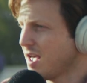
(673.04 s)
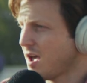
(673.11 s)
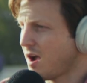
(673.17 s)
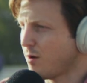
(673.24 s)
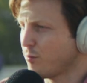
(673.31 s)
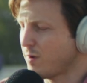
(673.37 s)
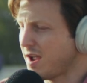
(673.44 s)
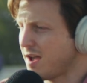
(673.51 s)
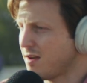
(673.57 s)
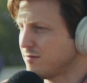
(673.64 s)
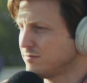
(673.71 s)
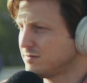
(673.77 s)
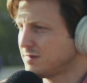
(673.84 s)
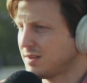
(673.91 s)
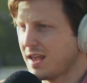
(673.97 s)

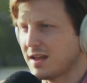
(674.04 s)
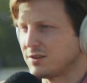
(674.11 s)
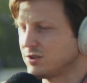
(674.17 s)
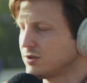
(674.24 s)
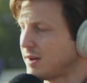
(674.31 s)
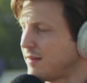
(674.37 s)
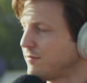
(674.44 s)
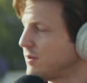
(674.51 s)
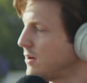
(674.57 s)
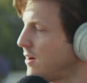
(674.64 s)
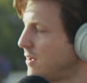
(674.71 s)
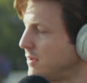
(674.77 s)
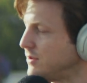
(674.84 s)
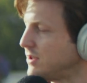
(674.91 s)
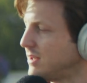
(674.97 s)
around, yeah, just after
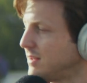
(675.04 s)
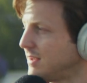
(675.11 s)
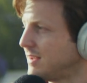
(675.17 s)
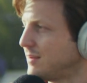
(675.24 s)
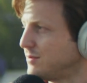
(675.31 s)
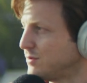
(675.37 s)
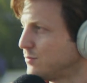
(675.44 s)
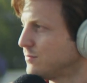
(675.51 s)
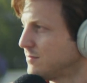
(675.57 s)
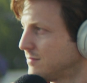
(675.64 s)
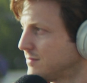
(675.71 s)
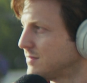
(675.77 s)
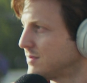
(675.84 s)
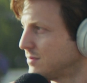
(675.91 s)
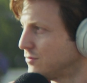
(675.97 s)
college, I think I was
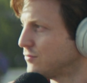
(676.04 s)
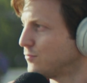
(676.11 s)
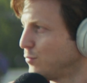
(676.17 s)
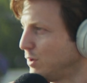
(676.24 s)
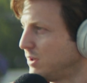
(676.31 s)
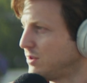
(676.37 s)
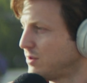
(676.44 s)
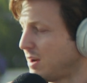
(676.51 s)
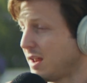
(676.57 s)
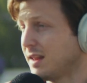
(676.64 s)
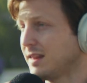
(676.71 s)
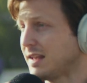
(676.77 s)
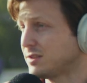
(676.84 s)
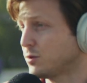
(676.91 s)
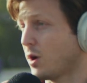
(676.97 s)
really trying. And
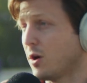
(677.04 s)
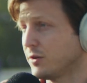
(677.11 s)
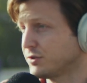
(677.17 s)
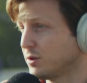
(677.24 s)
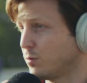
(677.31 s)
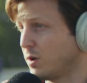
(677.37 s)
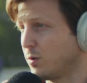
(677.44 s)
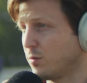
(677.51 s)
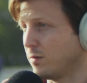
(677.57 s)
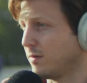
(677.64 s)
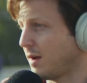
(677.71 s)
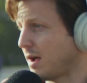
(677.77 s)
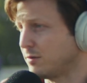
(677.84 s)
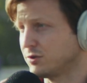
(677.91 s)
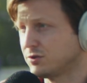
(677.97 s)
that's also when
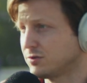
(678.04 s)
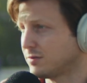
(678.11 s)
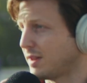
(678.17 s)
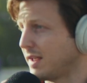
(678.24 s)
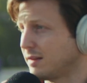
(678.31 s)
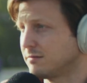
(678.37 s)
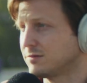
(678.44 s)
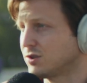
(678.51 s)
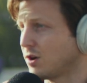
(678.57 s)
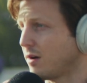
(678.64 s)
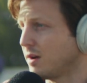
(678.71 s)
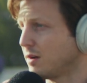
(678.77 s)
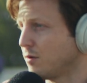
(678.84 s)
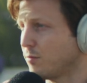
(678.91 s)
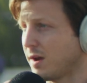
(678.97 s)
I was like
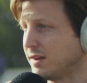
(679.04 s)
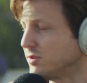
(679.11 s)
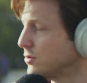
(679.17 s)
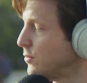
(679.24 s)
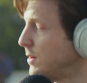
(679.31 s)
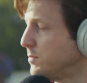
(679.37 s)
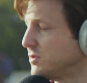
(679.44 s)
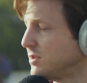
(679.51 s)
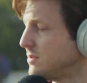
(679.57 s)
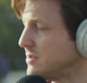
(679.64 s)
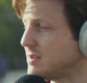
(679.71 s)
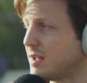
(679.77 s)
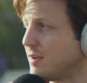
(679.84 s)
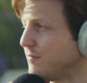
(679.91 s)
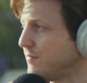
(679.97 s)
starting to write scripts and
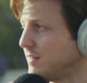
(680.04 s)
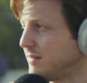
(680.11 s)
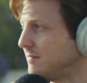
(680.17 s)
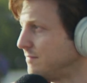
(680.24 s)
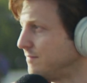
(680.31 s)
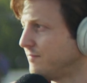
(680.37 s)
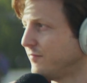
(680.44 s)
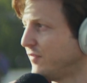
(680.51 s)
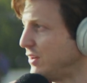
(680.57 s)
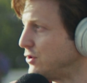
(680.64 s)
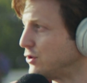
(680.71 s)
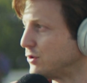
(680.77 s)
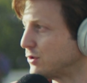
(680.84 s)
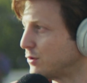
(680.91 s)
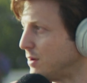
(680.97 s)
stuff and
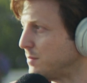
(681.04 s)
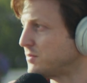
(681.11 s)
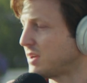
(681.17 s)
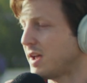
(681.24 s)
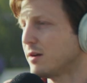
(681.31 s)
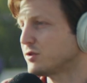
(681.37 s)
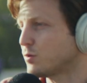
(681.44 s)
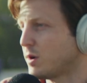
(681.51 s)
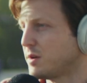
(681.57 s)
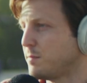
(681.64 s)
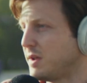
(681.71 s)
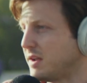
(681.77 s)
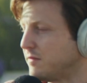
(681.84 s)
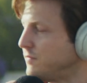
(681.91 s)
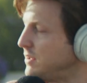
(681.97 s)
feature scripts. I always wanted to
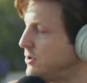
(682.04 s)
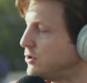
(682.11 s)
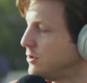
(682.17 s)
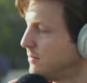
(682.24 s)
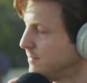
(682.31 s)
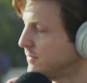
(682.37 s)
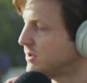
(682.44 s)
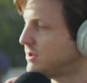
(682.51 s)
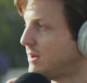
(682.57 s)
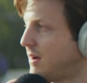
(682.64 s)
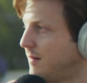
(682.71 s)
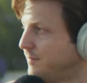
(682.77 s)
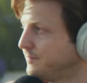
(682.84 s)
make a feature. So,